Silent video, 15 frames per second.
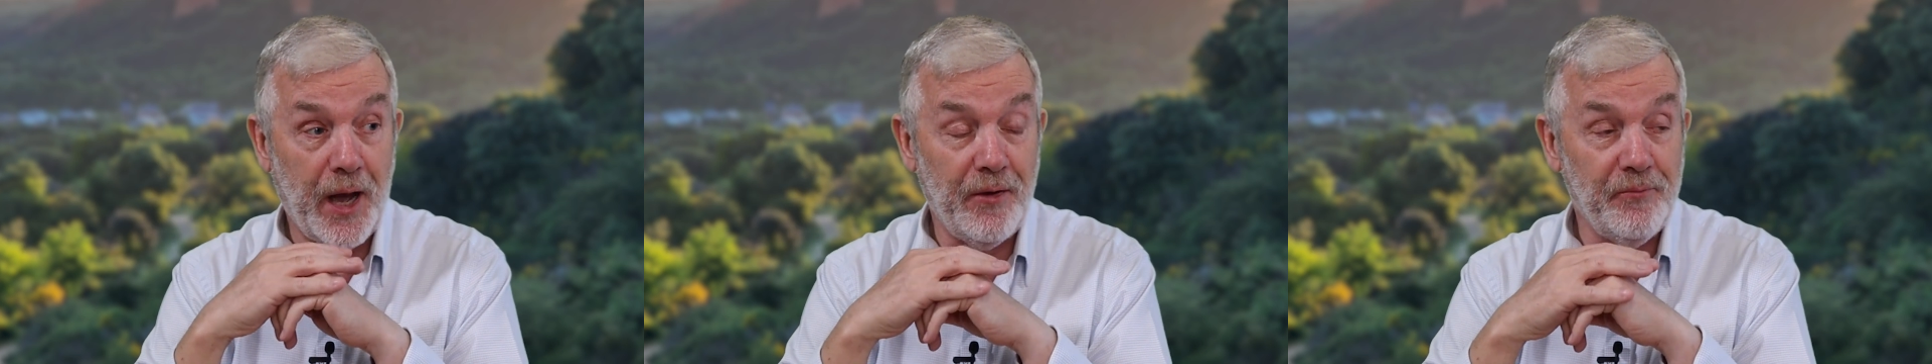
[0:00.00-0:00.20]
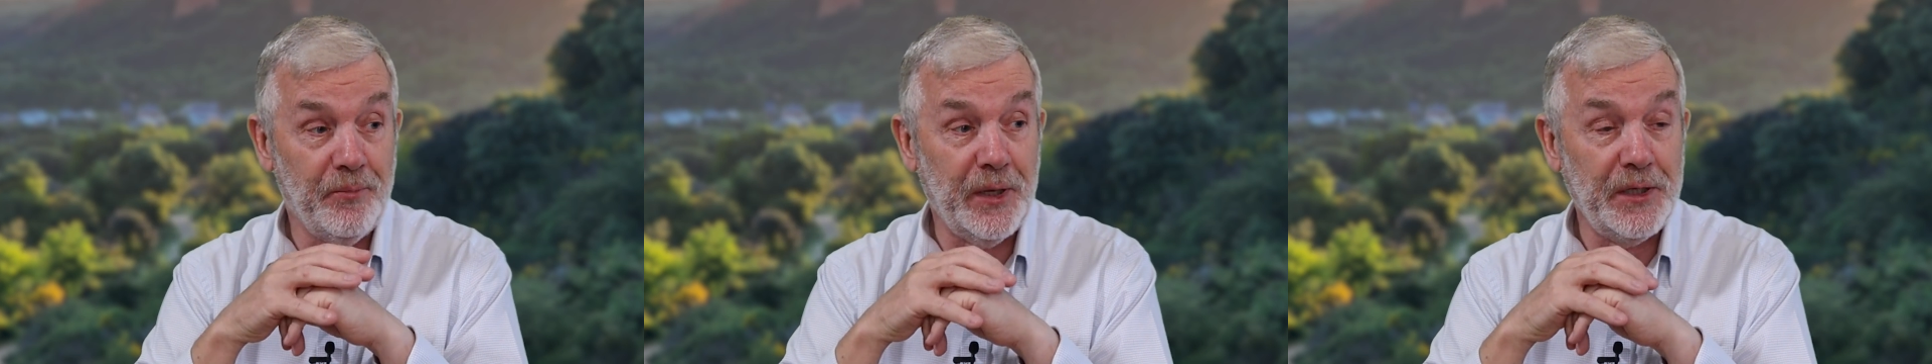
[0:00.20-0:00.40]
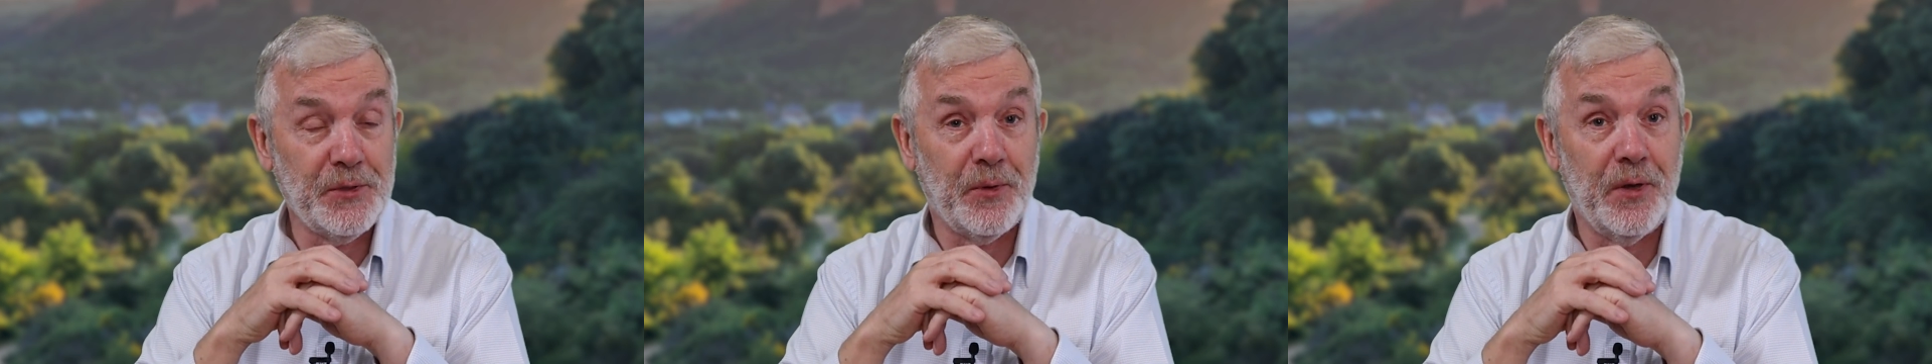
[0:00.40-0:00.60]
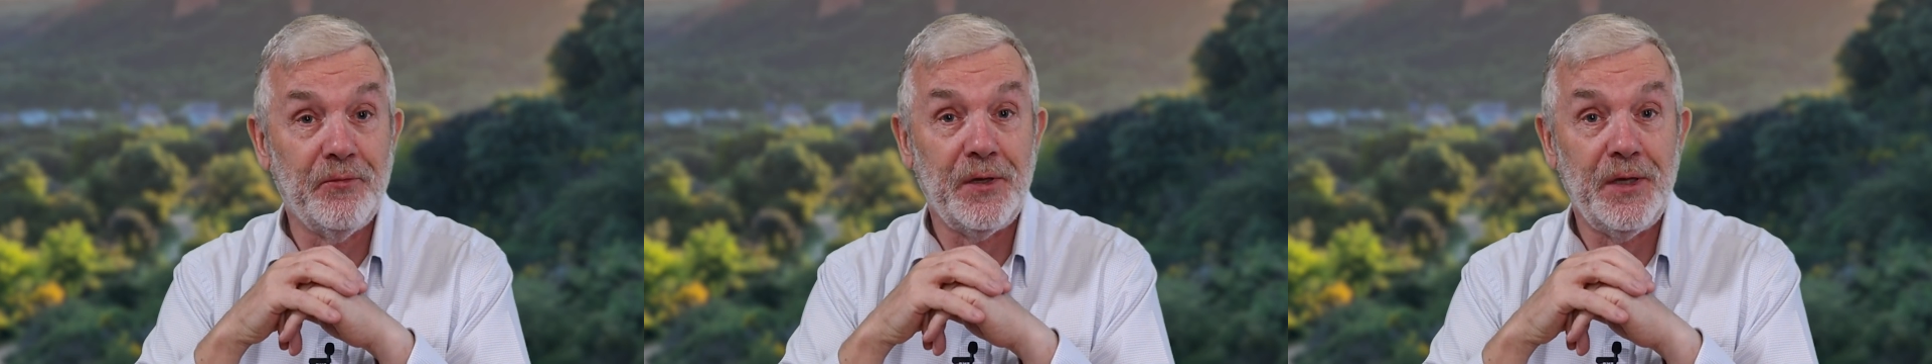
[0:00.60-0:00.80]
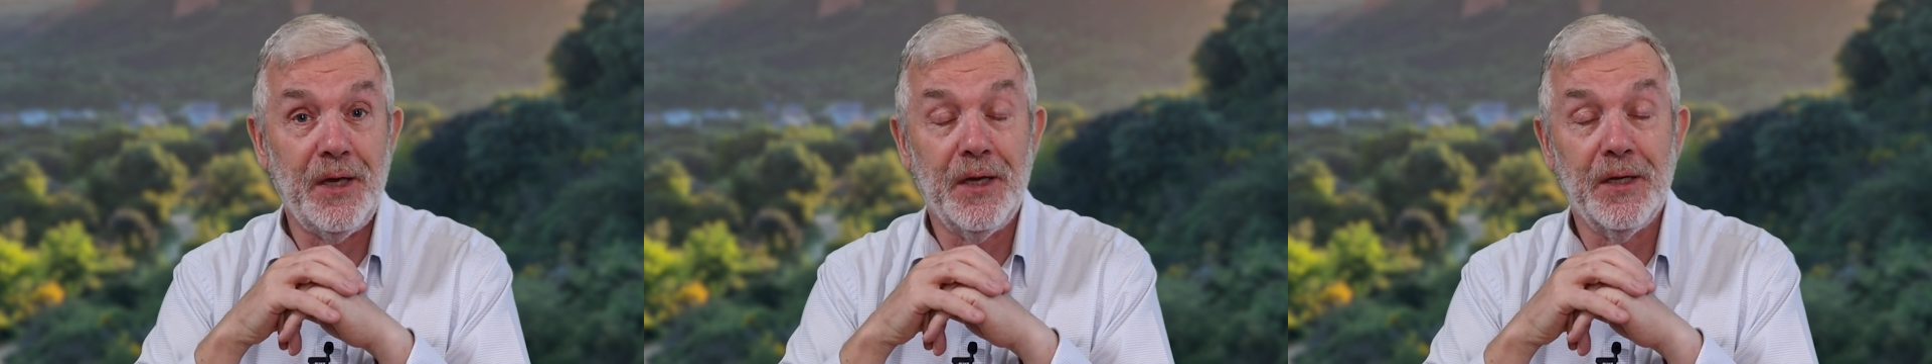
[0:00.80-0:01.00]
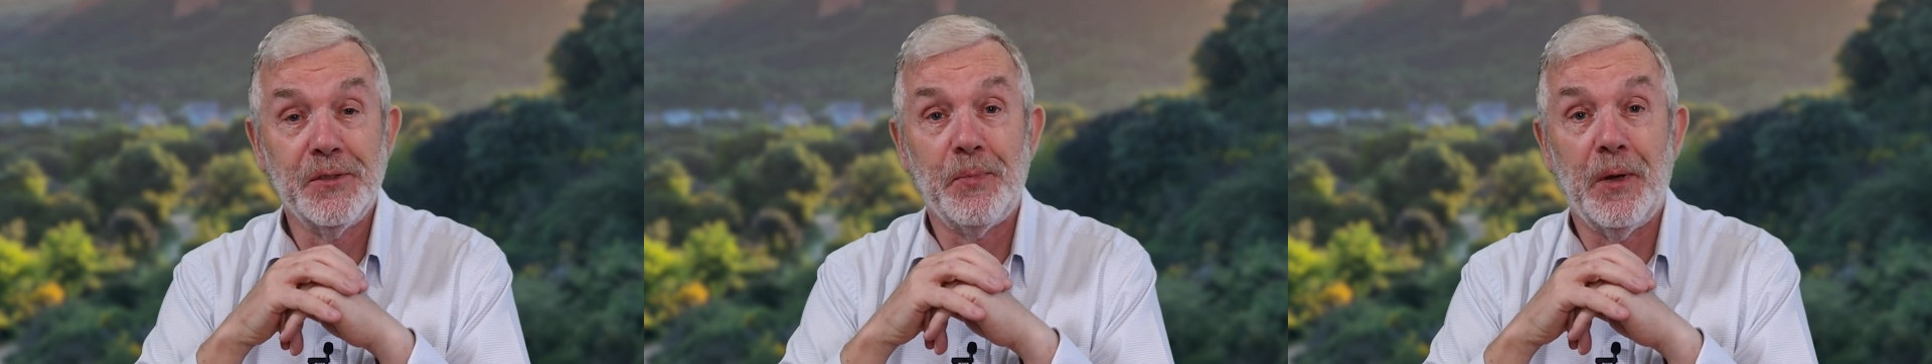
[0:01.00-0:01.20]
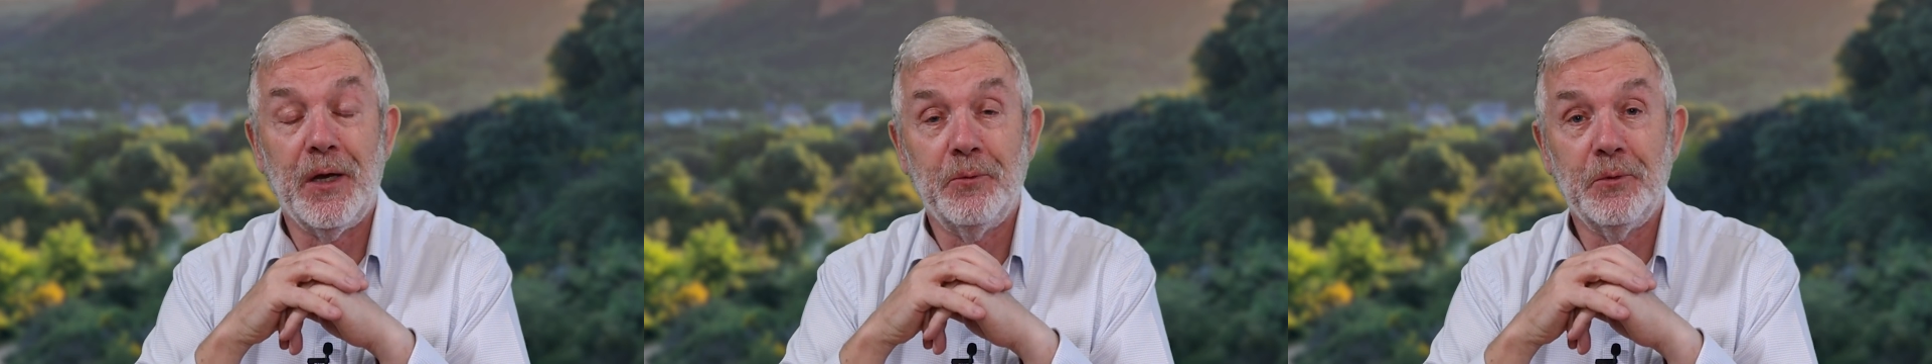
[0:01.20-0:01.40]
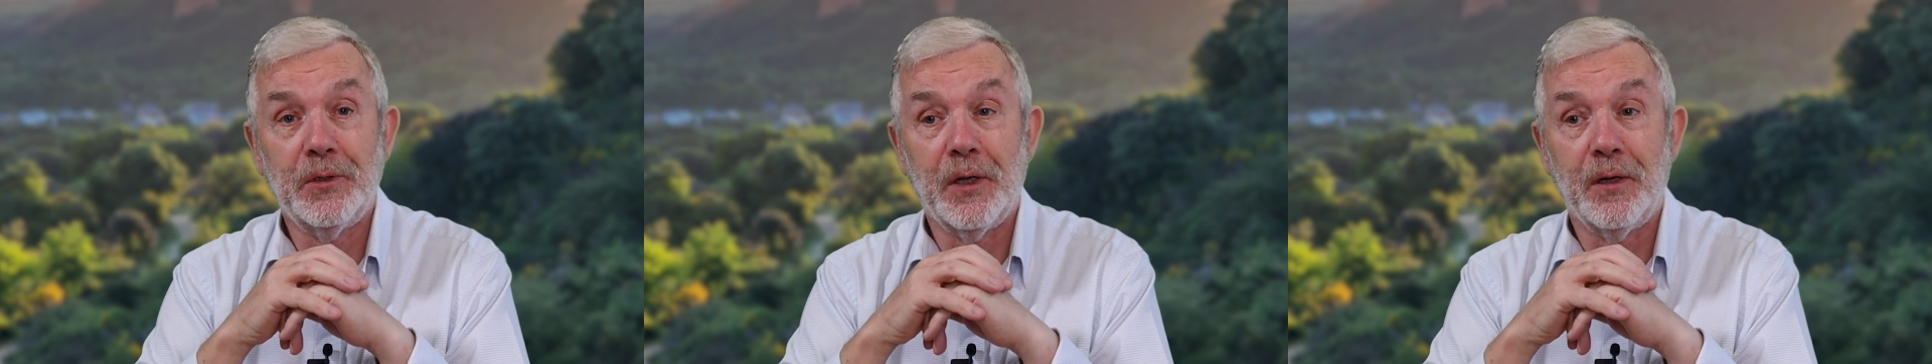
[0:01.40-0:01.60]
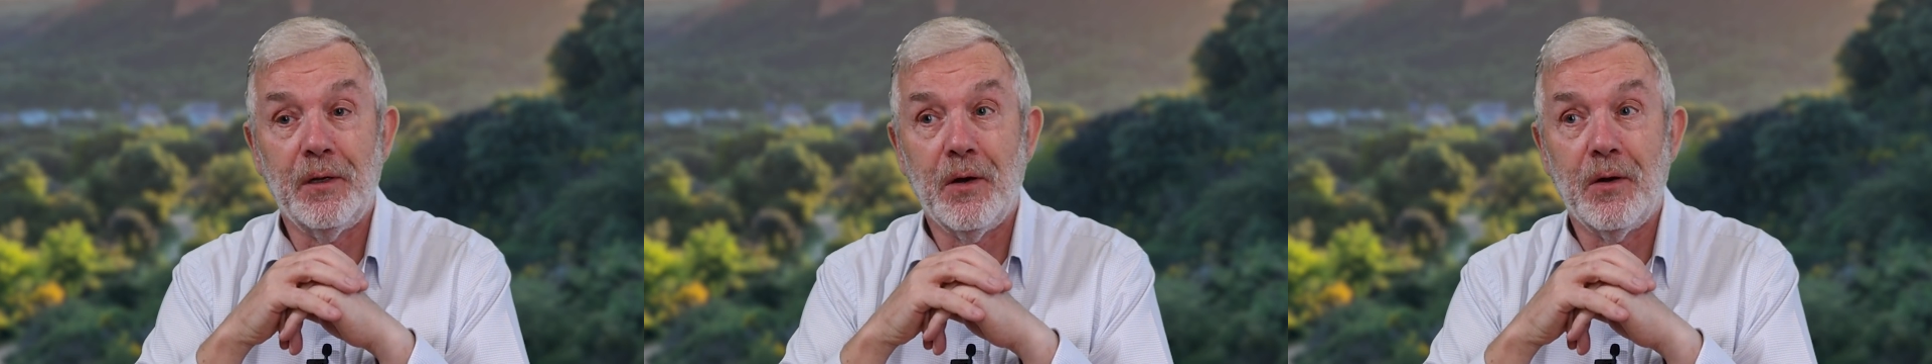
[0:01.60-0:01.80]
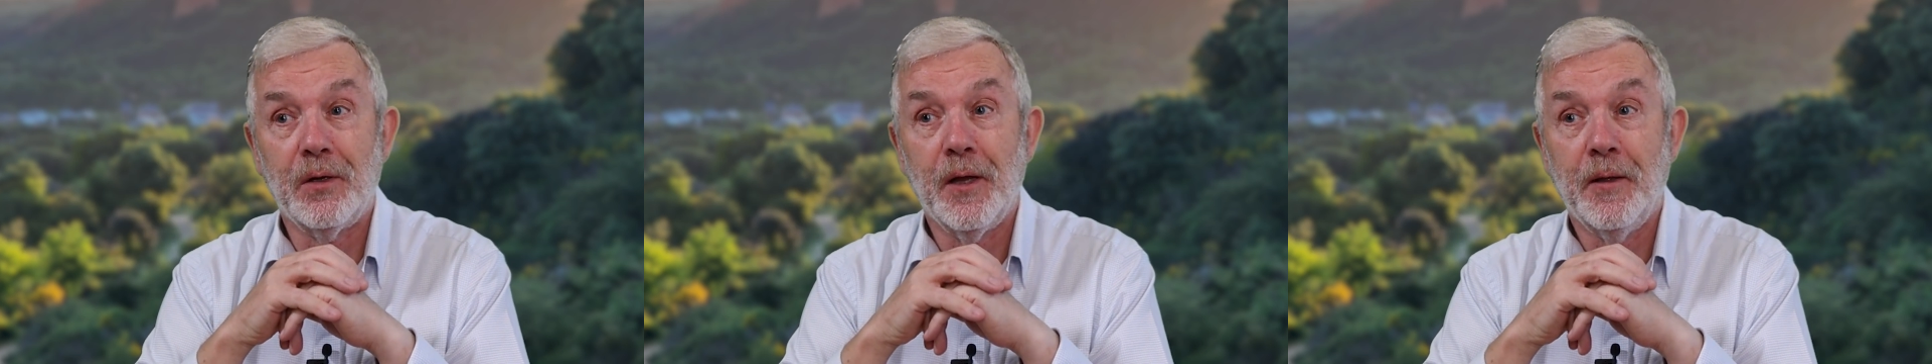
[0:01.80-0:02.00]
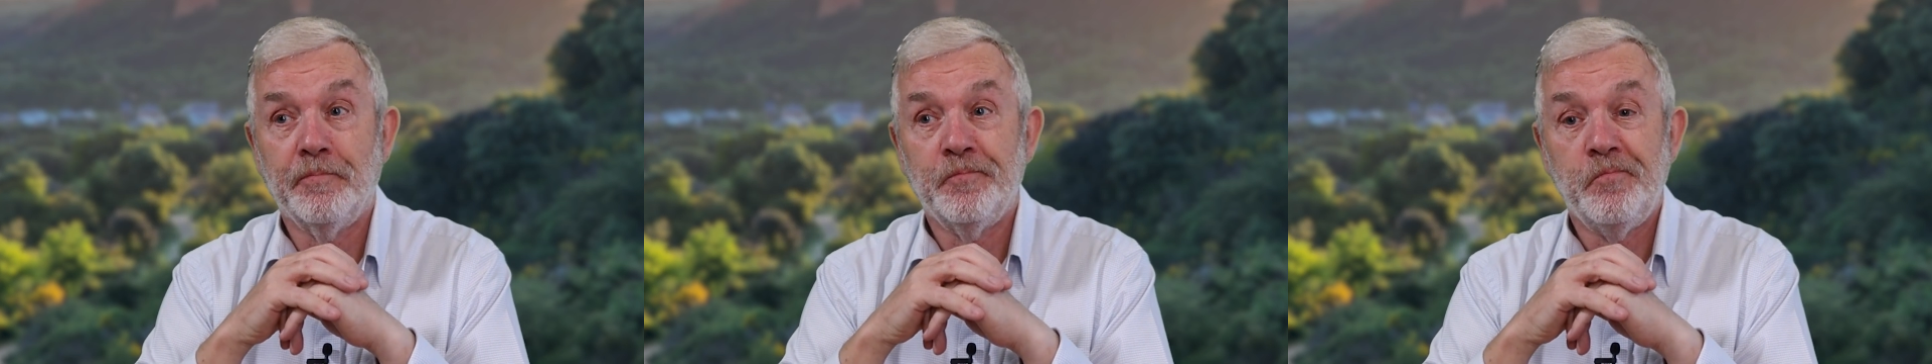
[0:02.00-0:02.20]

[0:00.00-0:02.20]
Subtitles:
I haven't been to it for years, but I will get along.